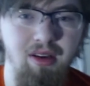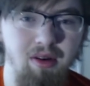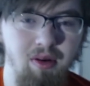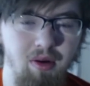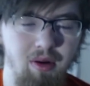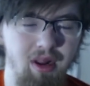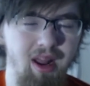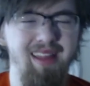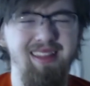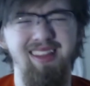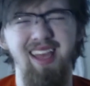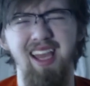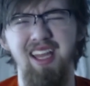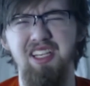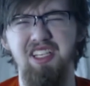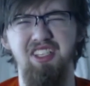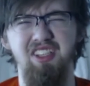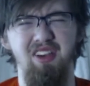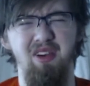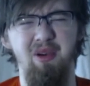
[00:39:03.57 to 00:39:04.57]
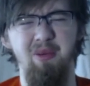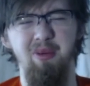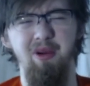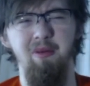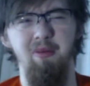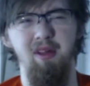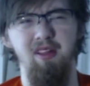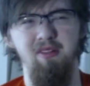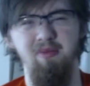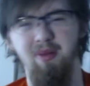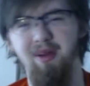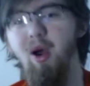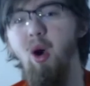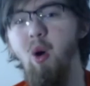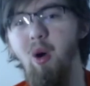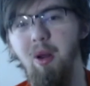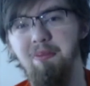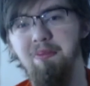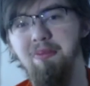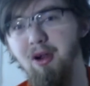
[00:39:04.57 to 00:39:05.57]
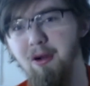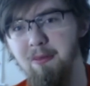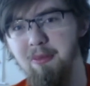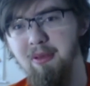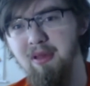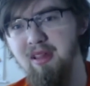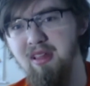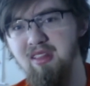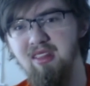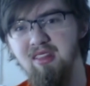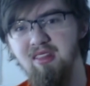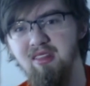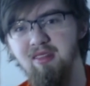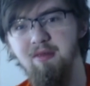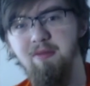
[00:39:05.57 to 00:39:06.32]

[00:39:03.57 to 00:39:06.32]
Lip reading: Well, not intentionally on purpose, but on purpose,